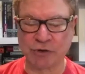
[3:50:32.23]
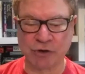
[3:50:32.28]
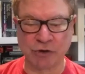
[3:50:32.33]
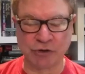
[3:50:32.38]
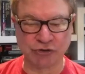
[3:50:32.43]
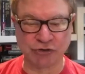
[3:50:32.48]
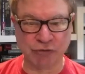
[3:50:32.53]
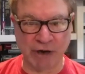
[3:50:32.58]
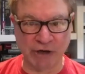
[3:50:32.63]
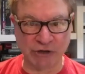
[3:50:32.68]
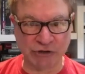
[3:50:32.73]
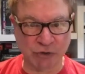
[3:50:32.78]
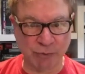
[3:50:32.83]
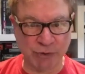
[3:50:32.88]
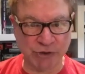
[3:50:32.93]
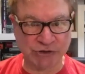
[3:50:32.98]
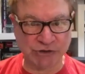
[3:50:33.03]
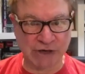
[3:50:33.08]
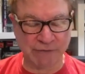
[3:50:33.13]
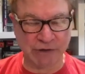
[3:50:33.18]
is trying to
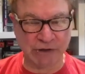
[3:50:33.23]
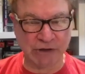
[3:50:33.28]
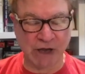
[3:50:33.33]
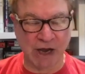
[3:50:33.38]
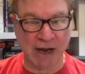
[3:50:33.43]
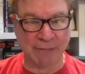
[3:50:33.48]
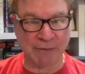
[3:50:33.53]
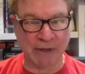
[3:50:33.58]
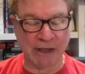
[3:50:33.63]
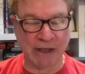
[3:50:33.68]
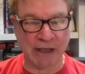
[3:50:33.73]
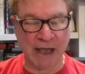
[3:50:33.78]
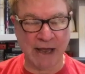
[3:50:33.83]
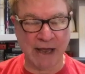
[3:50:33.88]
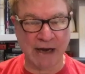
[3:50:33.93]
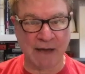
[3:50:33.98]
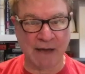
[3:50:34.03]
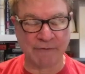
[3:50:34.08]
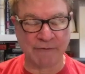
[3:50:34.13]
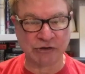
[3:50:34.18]
squeeze every dime they
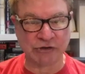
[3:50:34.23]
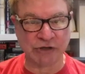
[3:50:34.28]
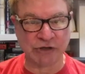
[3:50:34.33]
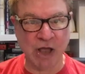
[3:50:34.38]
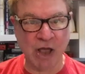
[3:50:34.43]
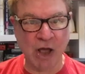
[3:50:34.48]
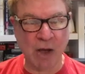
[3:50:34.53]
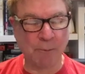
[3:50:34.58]
can, obviously.